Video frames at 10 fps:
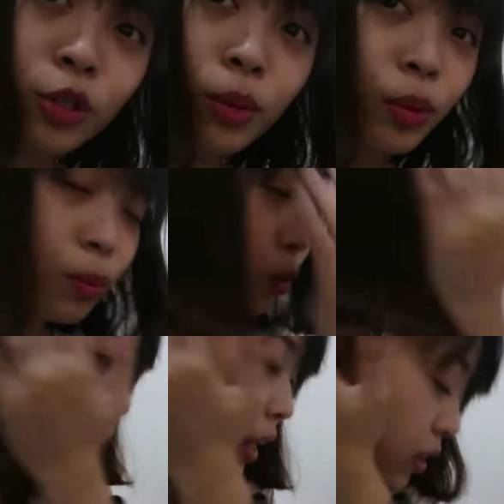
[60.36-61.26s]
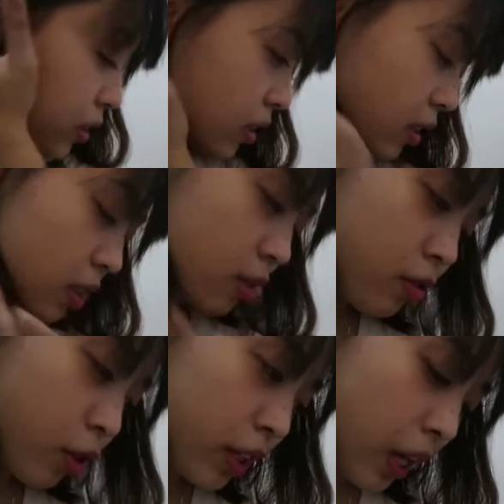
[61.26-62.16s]
siya bubuuin.
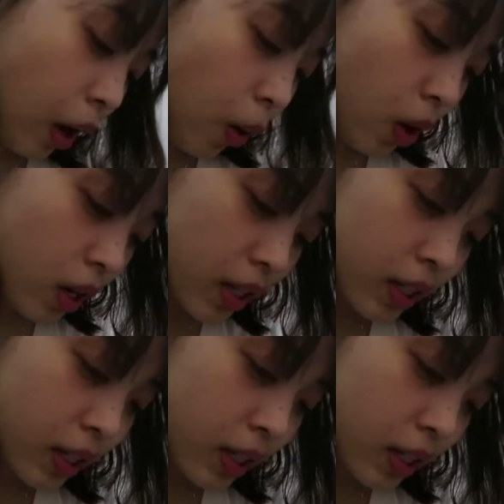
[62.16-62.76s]
For now,